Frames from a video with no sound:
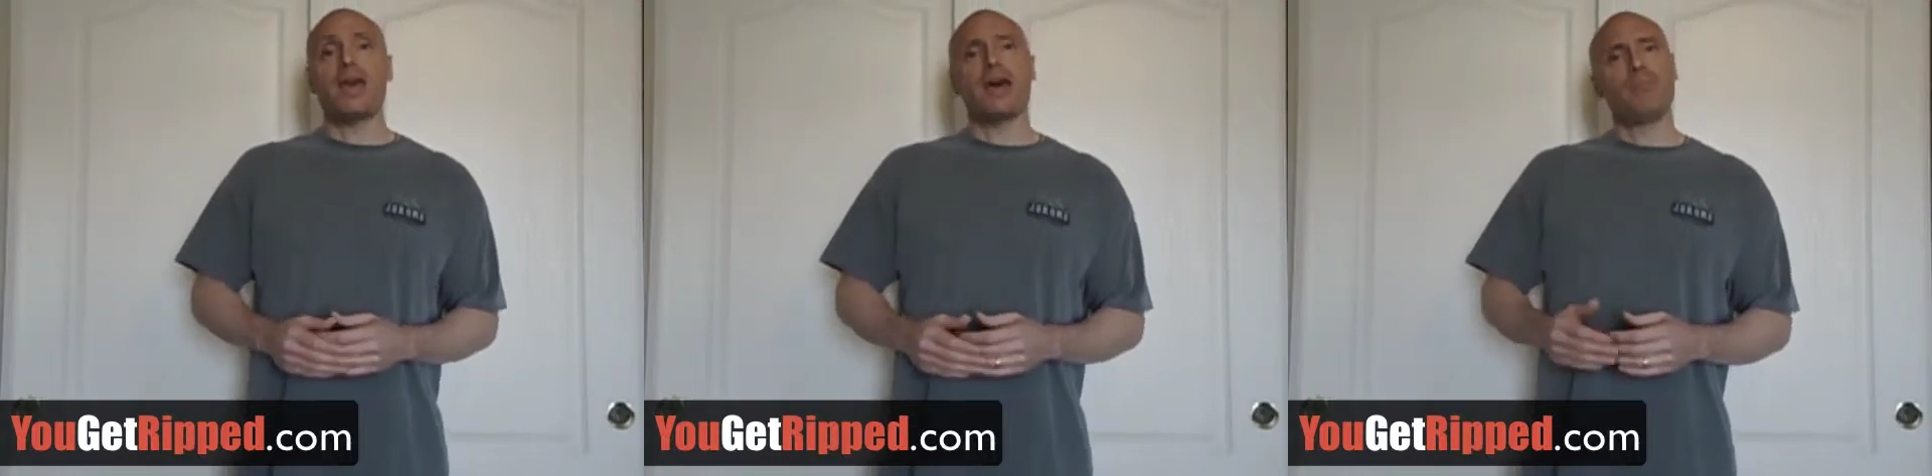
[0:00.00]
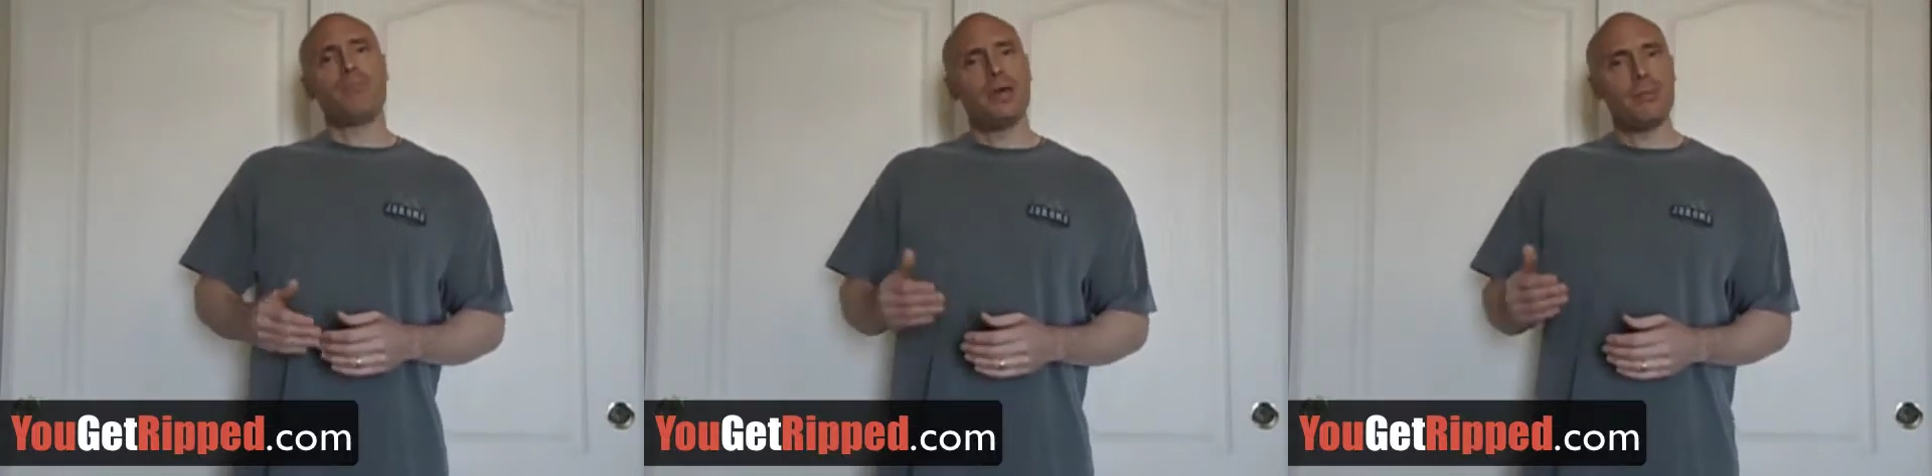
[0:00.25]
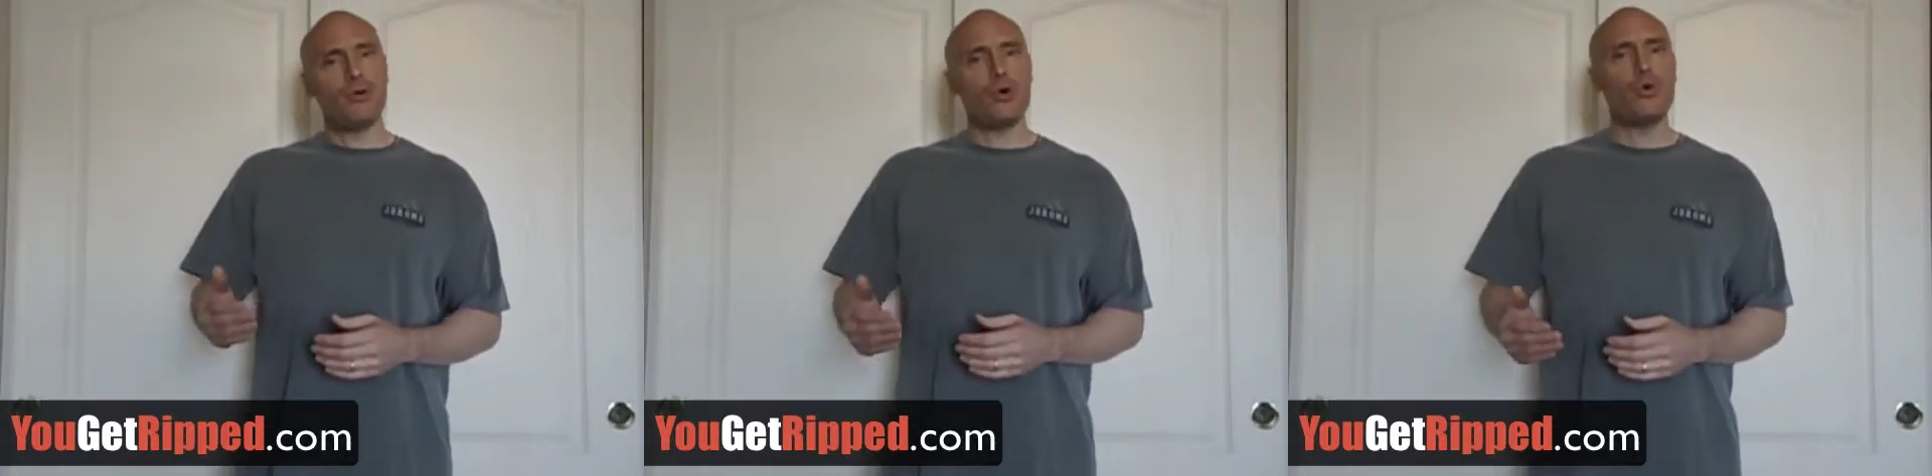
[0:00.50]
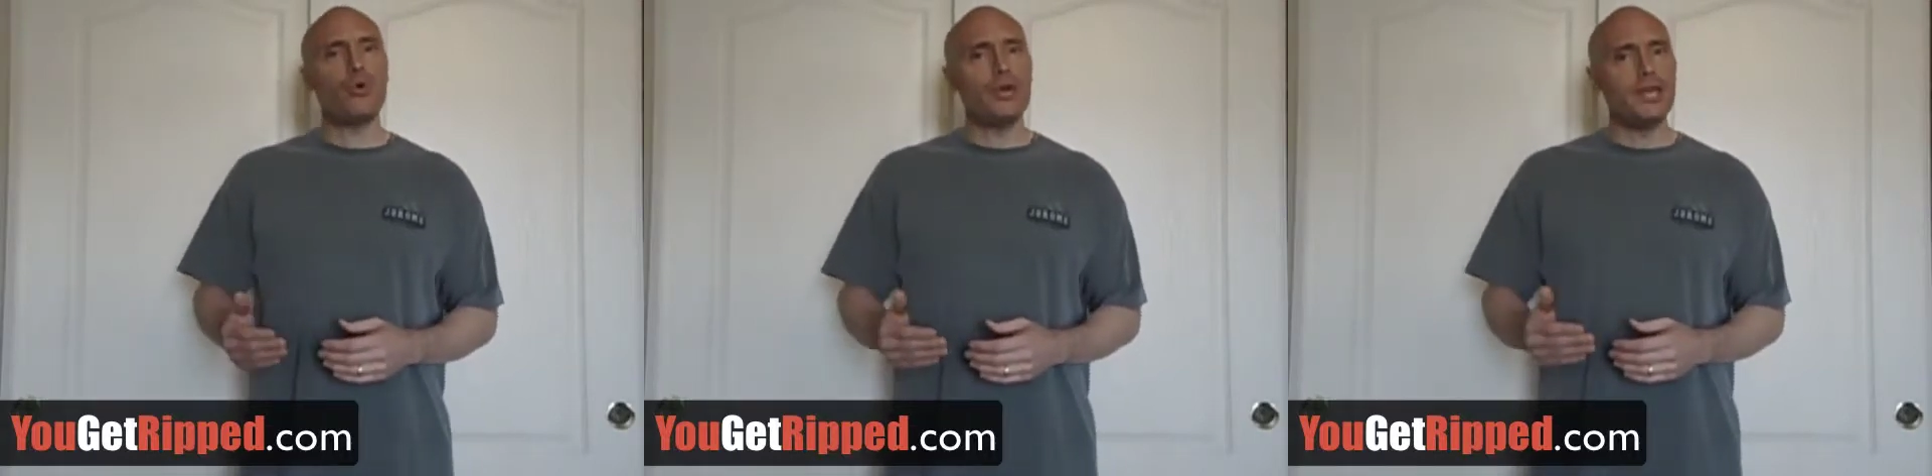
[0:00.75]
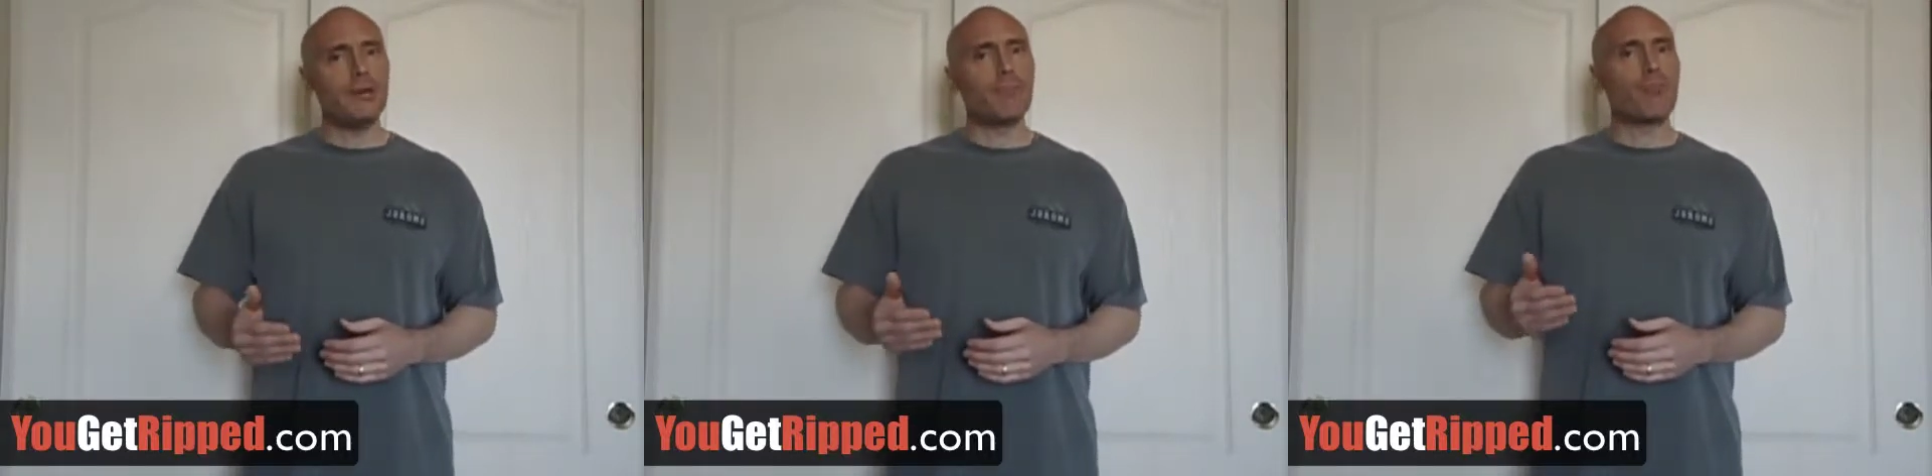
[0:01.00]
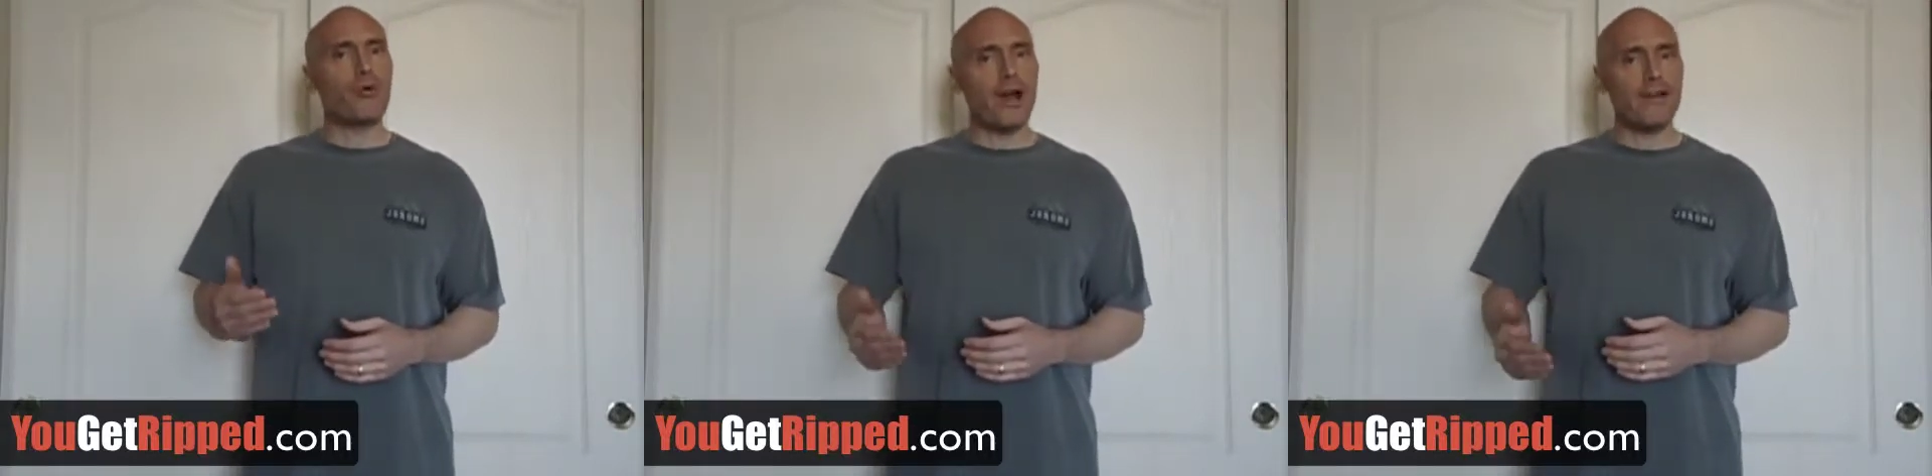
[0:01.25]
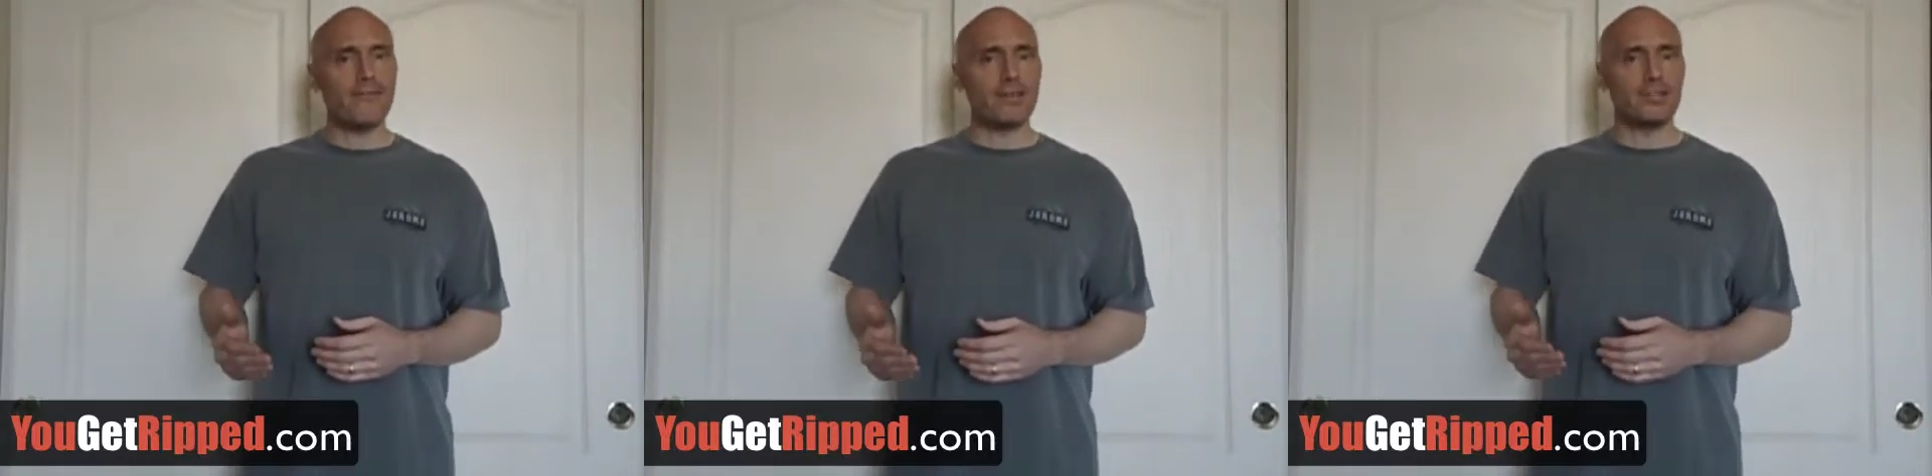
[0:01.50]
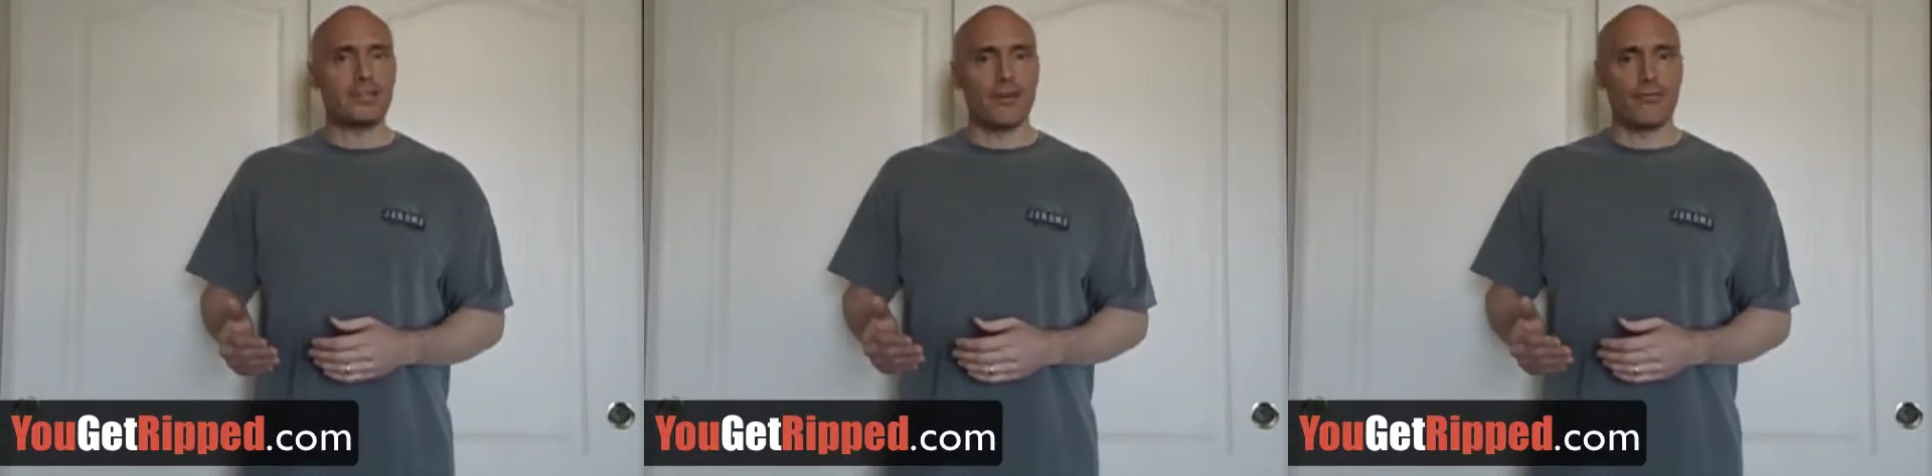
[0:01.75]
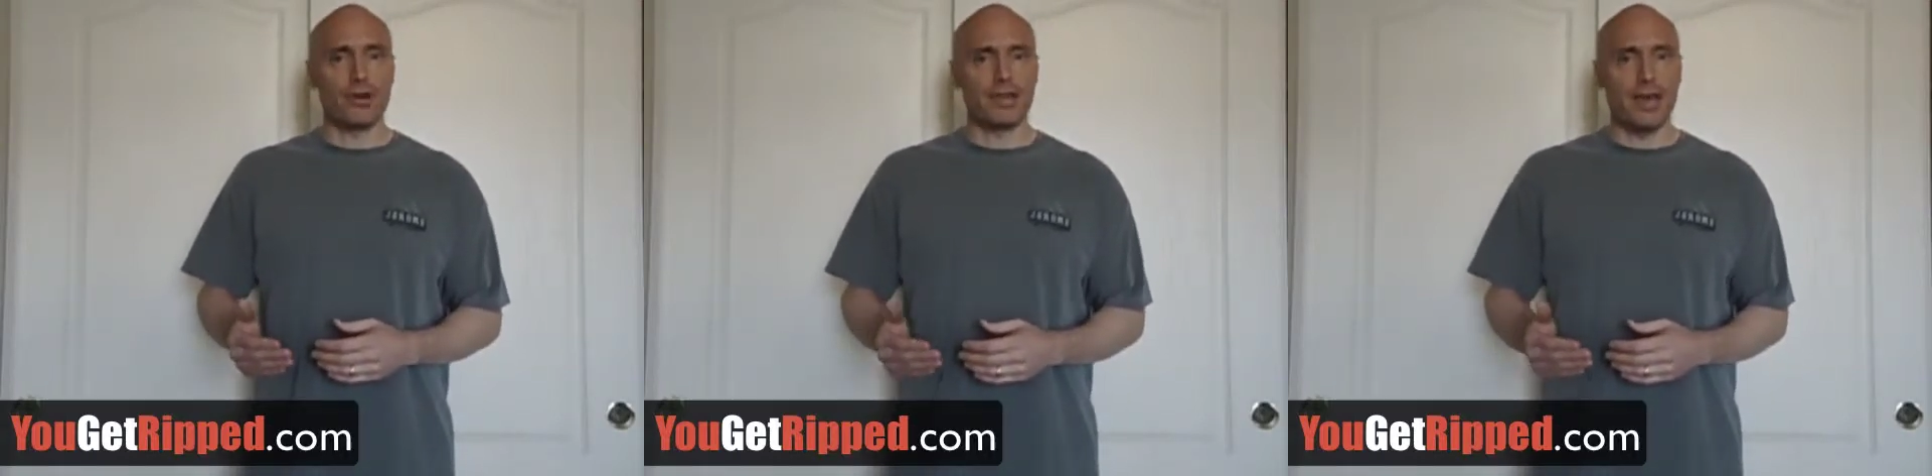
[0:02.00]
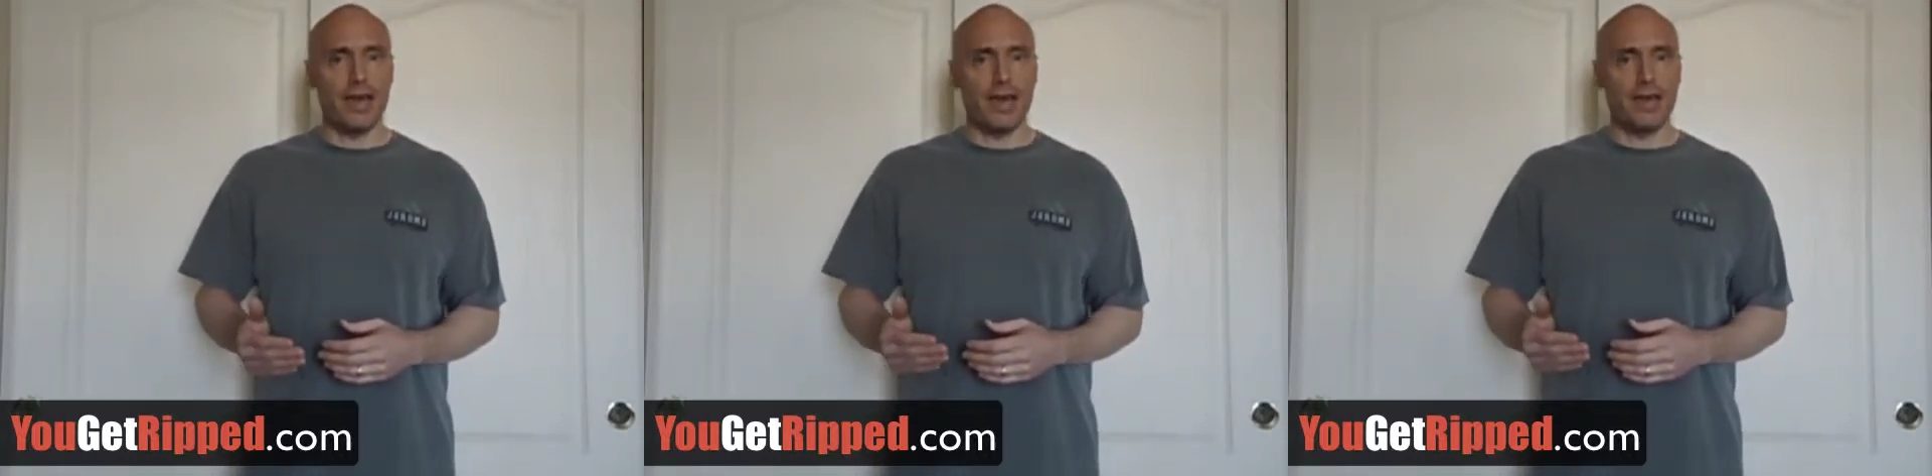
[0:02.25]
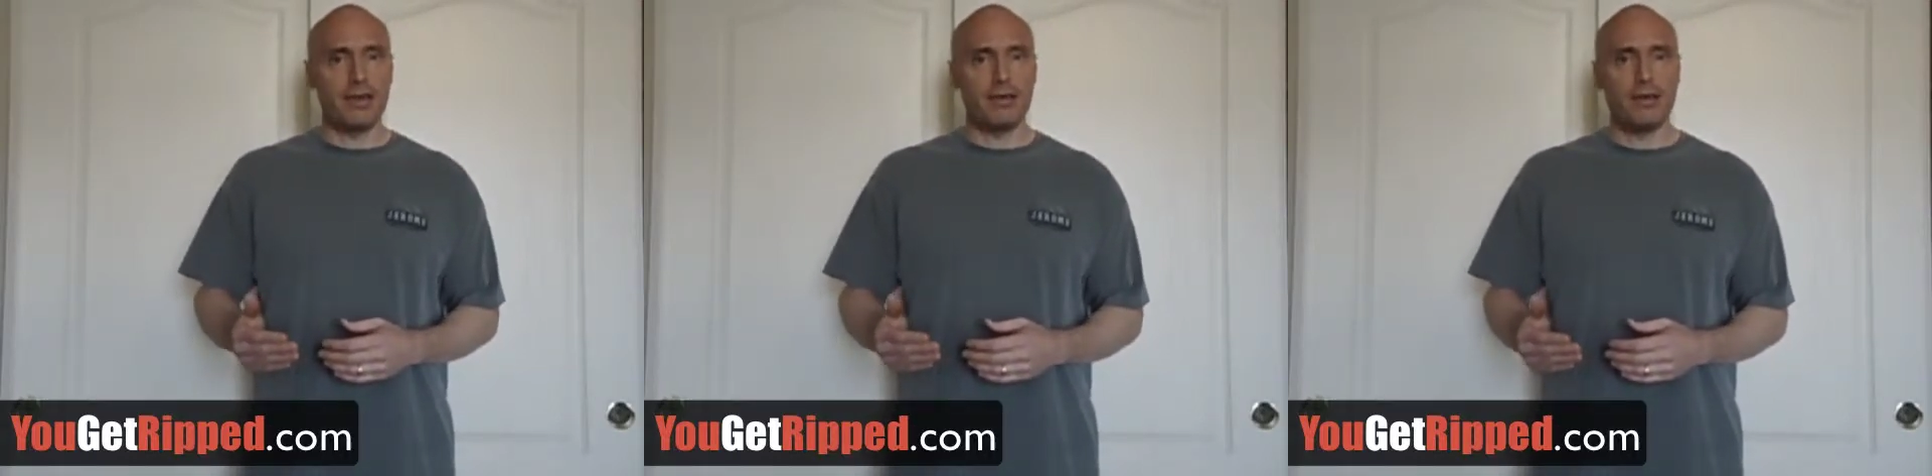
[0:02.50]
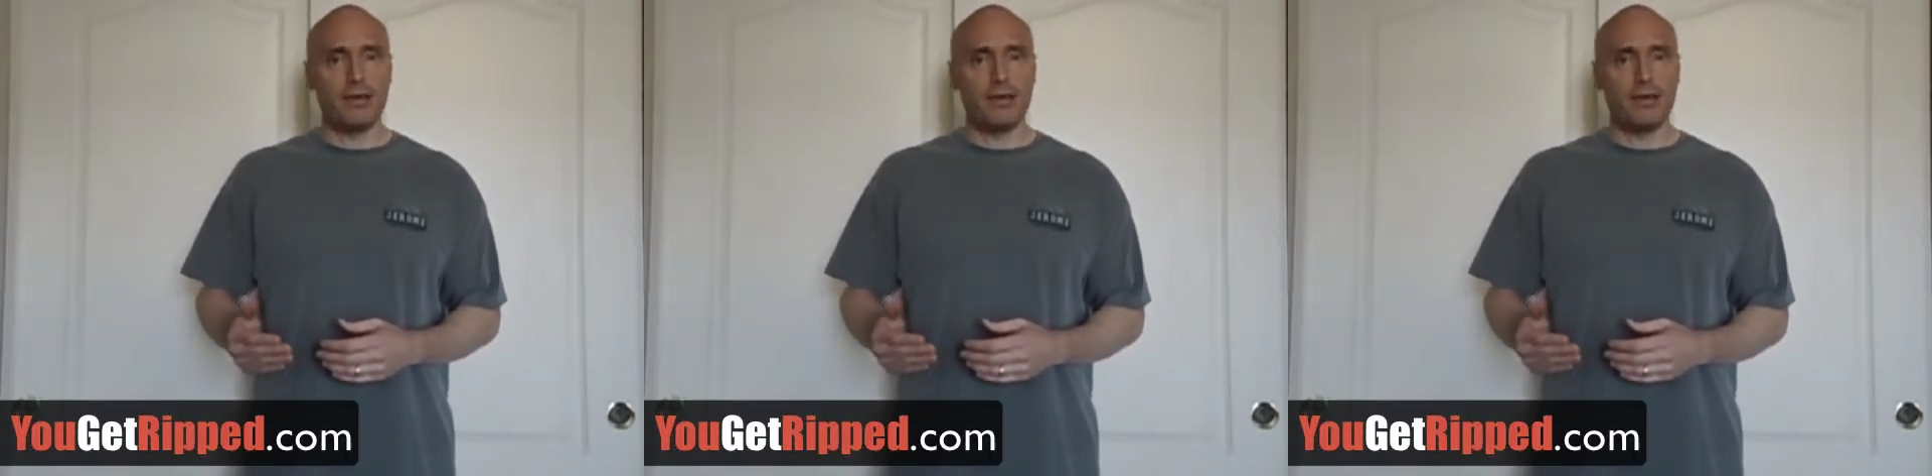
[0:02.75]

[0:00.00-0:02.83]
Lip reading: And people who eat breakfast every day